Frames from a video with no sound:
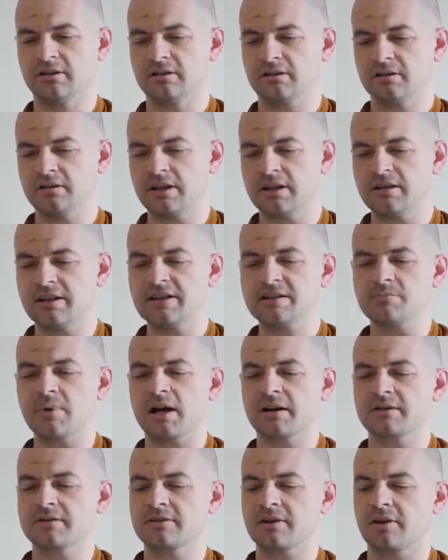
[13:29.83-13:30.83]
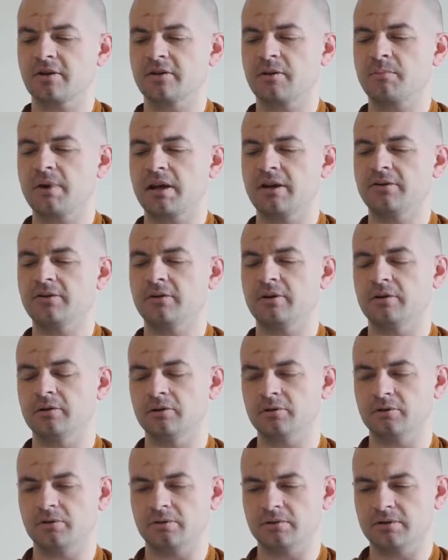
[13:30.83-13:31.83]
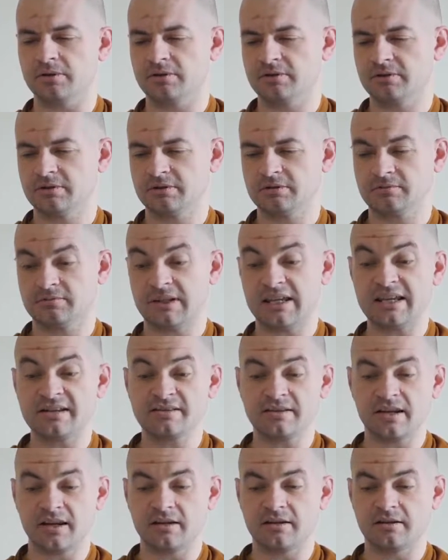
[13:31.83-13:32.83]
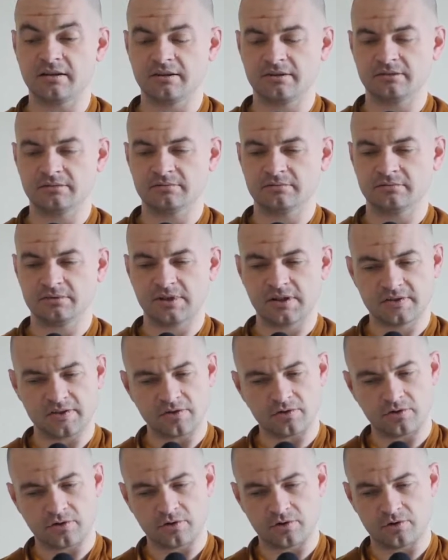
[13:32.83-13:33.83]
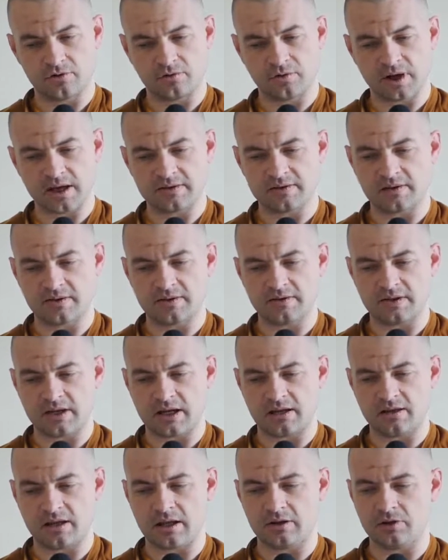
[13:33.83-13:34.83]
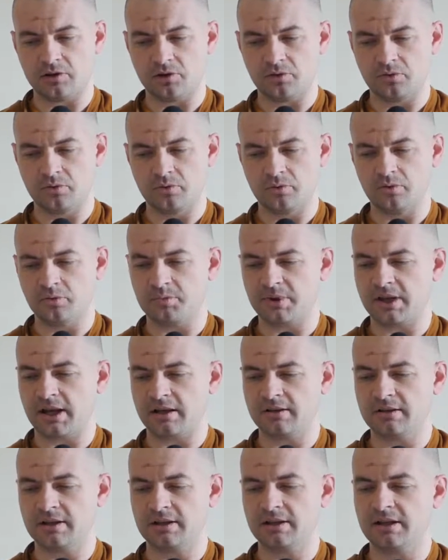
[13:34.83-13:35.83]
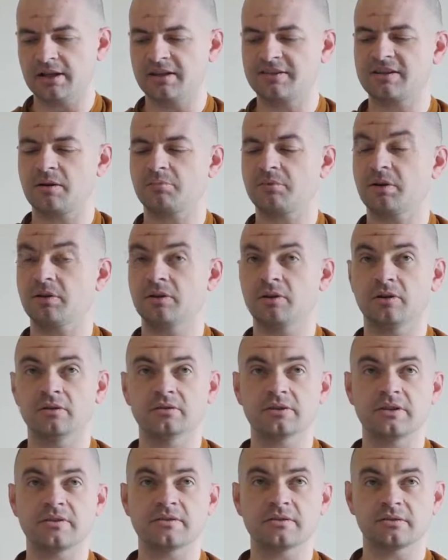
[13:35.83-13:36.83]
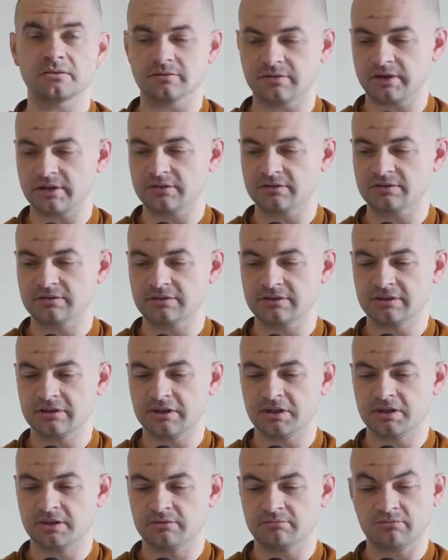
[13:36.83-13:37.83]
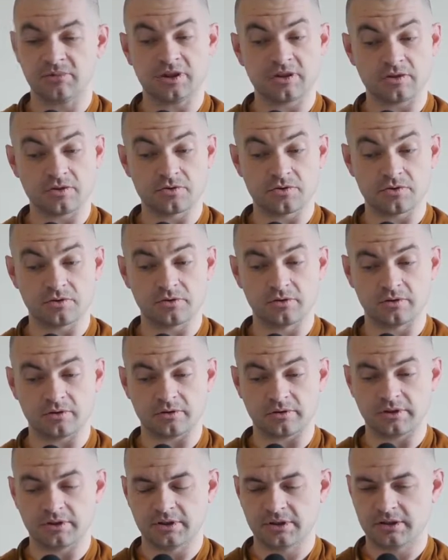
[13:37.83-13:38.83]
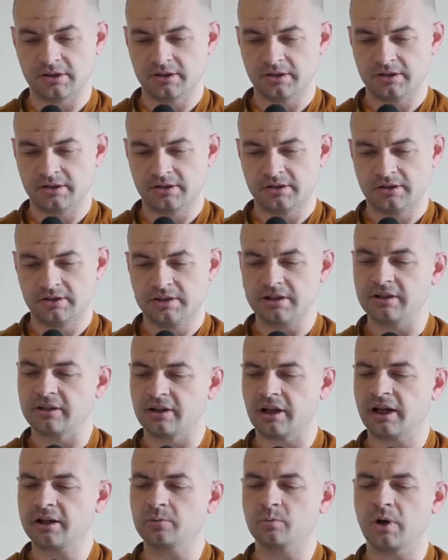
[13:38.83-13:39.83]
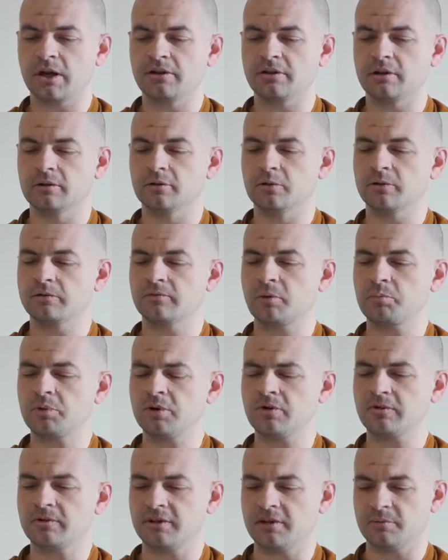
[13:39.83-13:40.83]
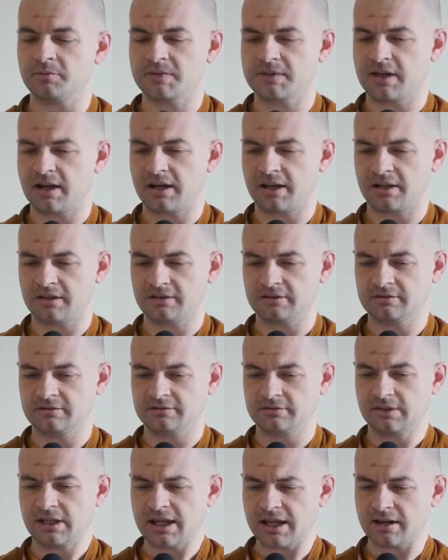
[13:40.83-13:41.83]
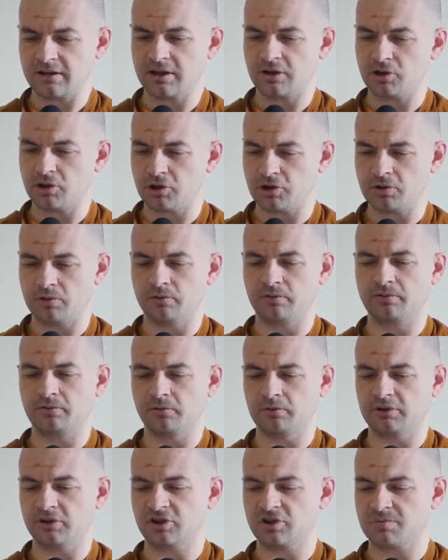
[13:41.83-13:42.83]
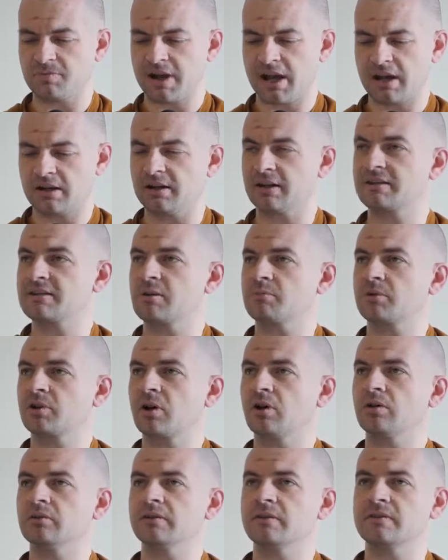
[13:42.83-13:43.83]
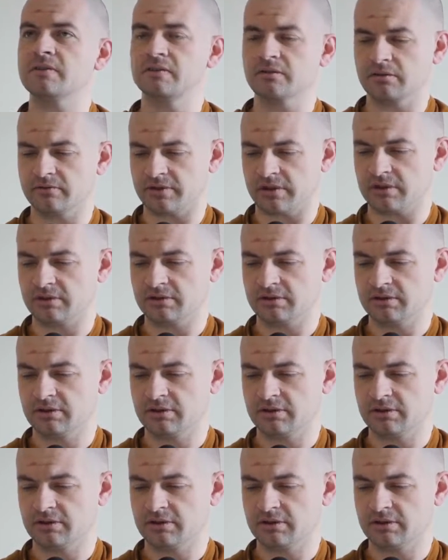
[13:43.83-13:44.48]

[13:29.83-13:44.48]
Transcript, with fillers: Then these monks told the matter to the Lord. He said, "Is it true, as is said, that you, Upananda, accepted gold and silver?" "It is true, Lord." The enlightened one, the Lord, rebuked him, saying, "How can you, foolish man, accept gold and silver?